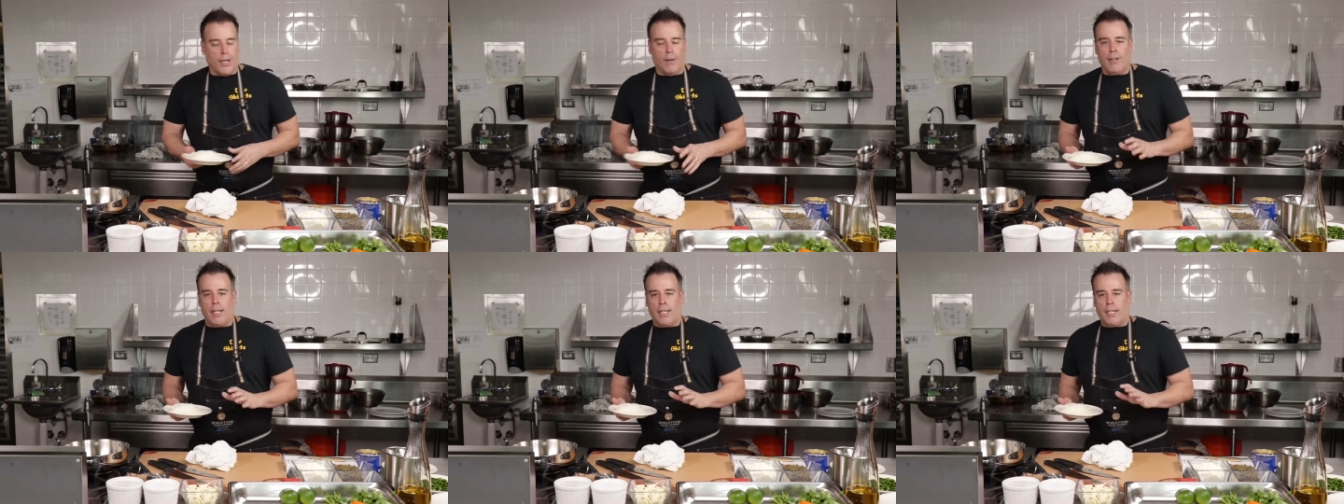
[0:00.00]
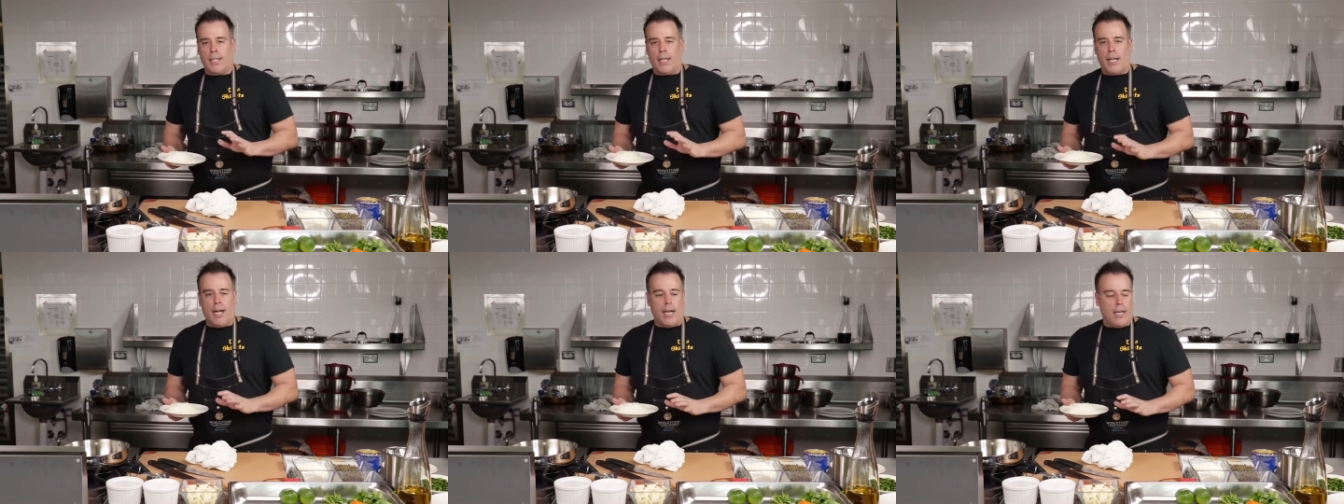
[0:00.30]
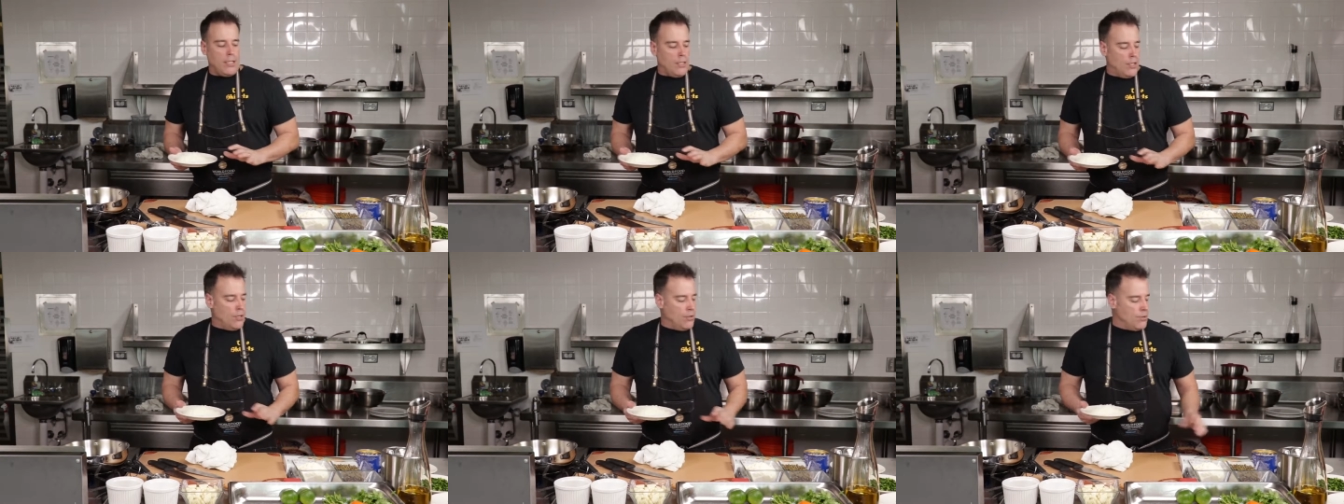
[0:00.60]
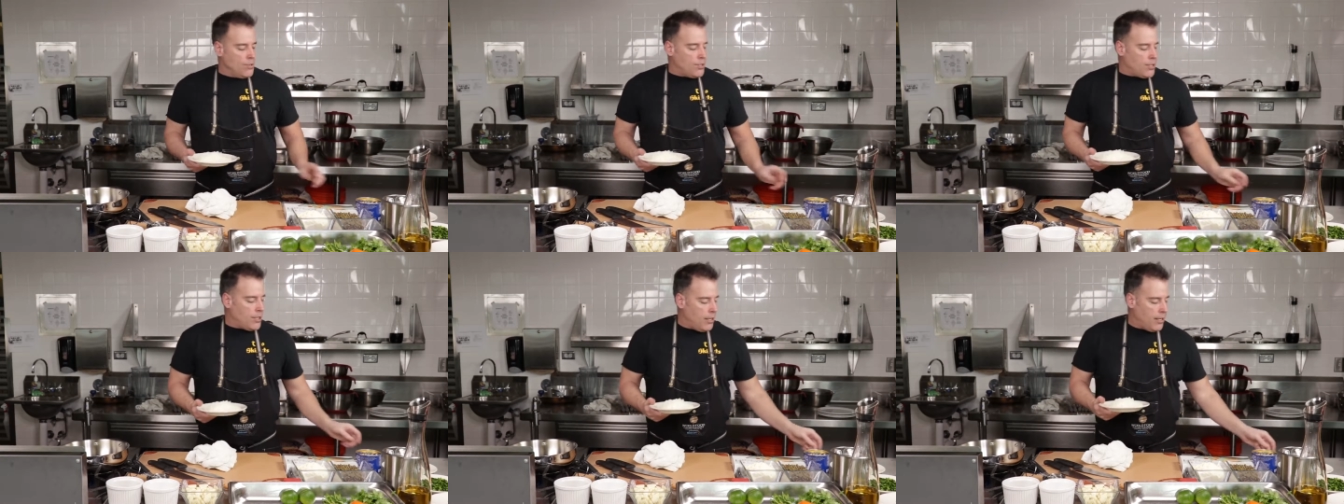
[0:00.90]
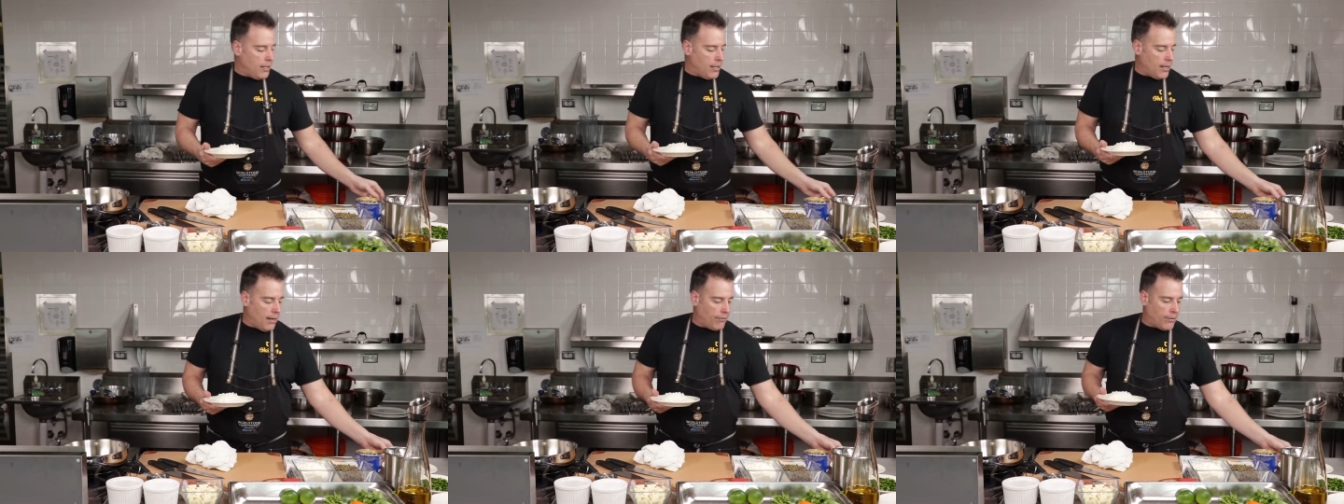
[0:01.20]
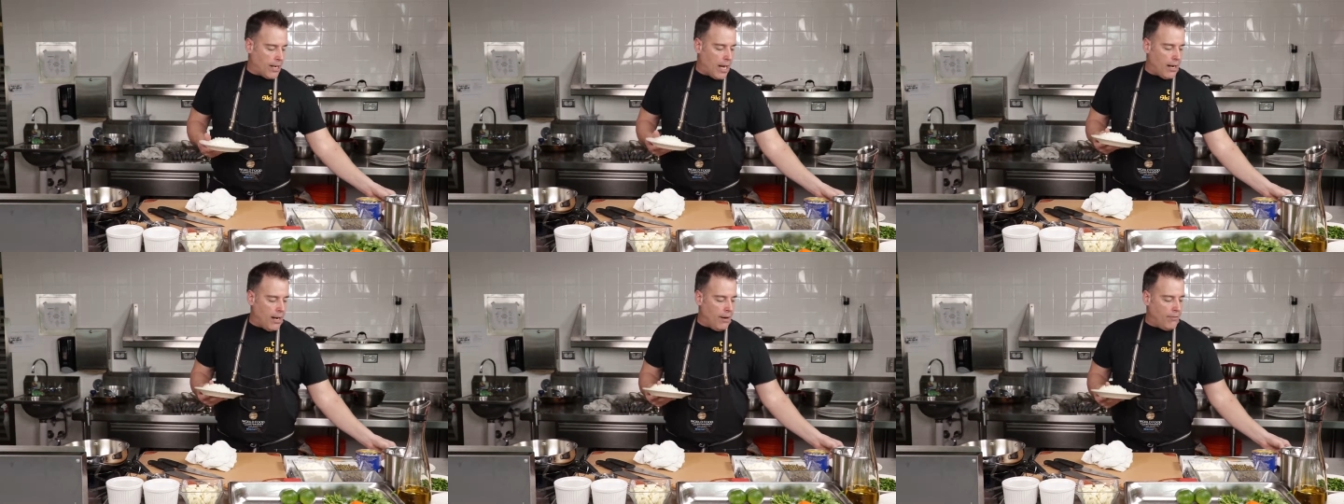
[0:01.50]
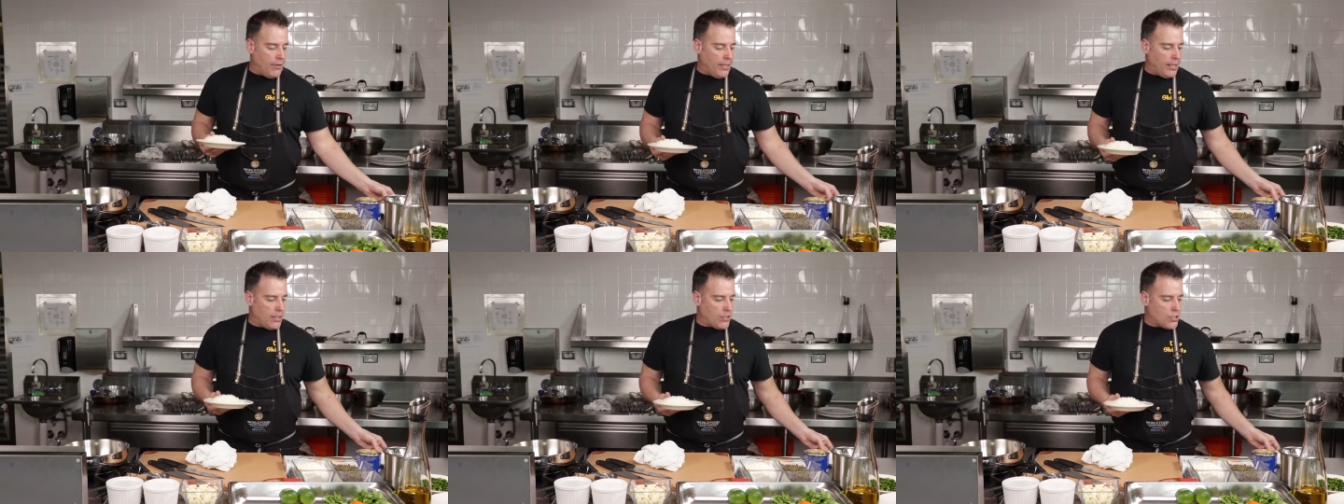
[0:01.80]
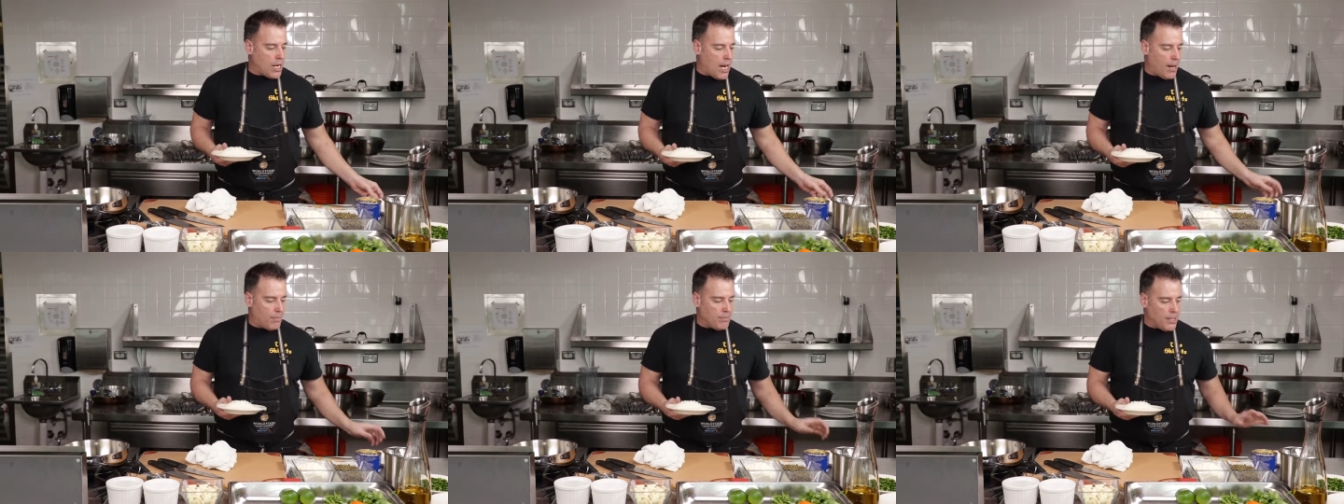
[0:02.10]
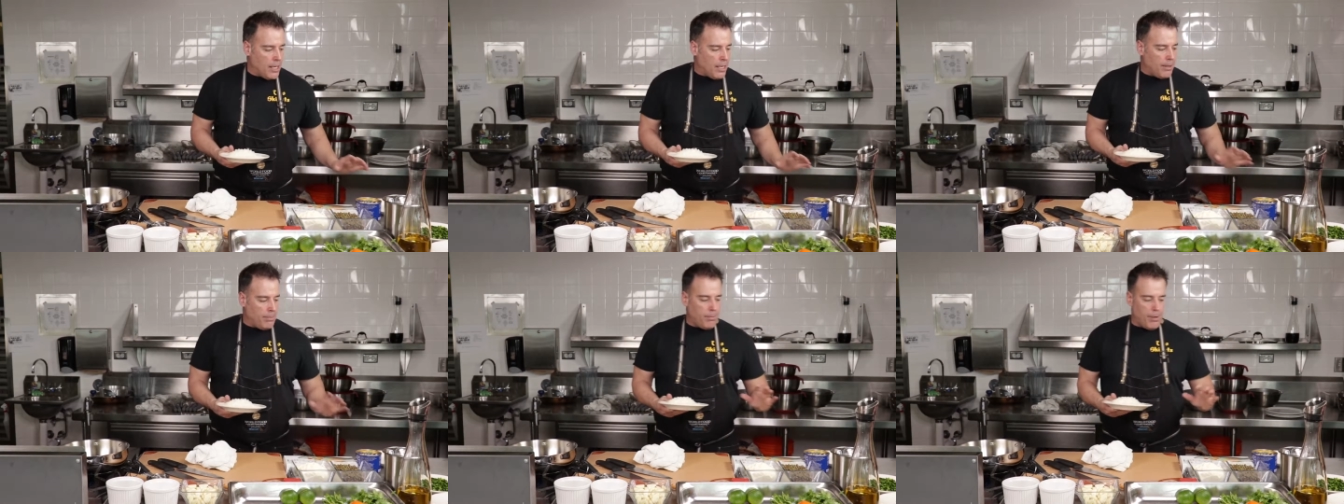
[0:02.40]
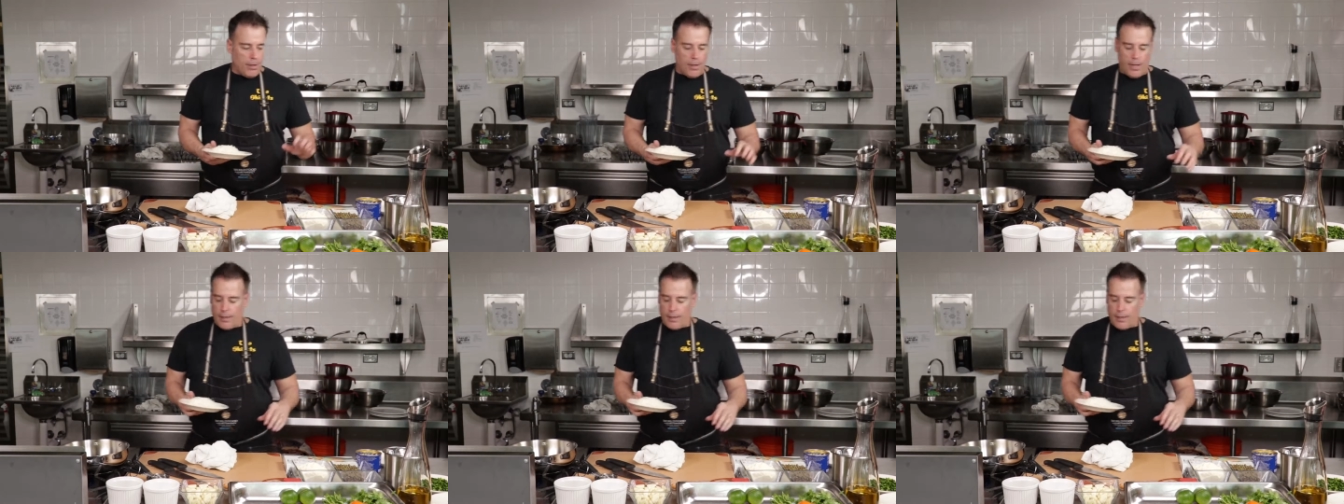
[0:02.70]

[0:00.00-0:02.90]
everything that I use, I've got everything chopped up.